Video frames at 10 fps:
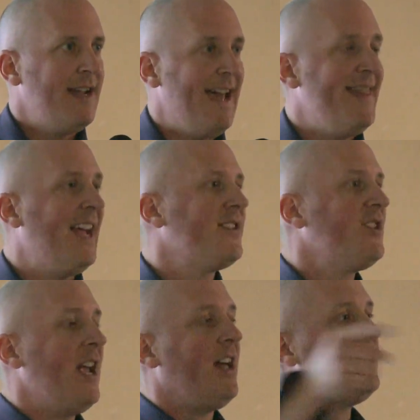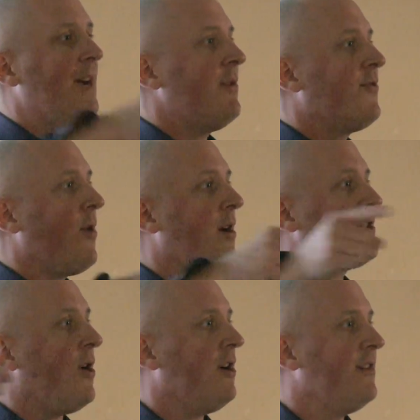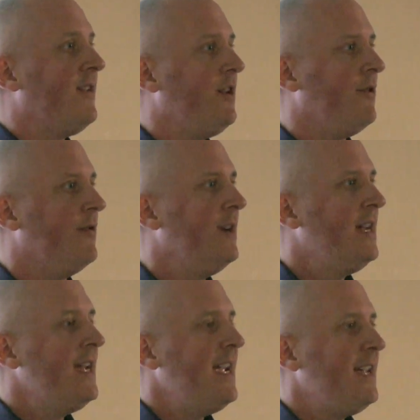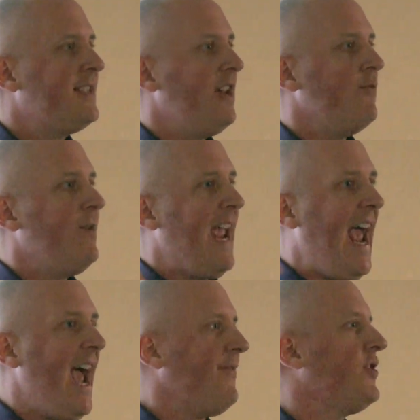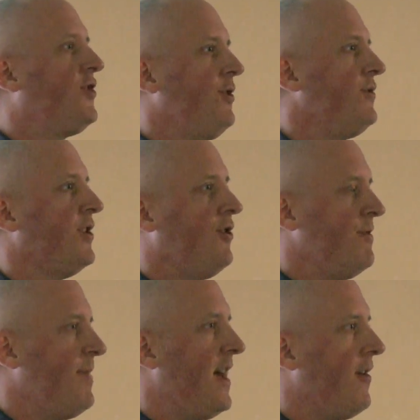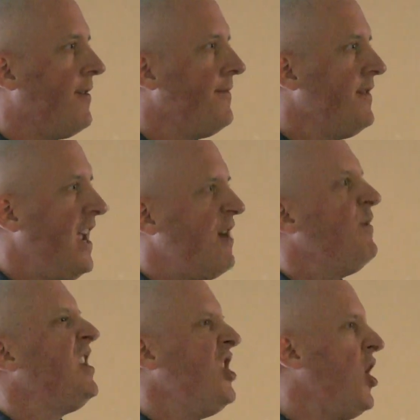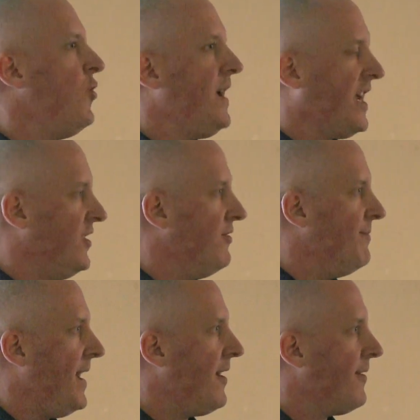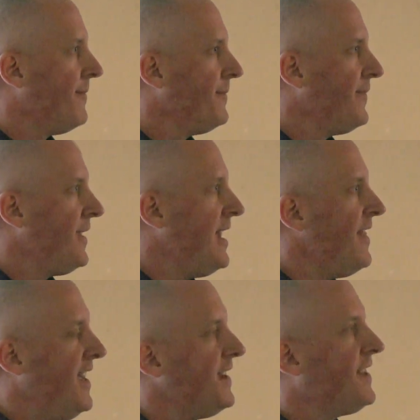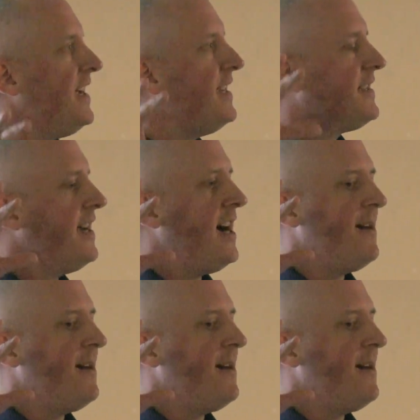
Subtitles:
And that's the challenge I would throw out to all of you, is that we have to choose to do it better. And we know we can do it better. This is,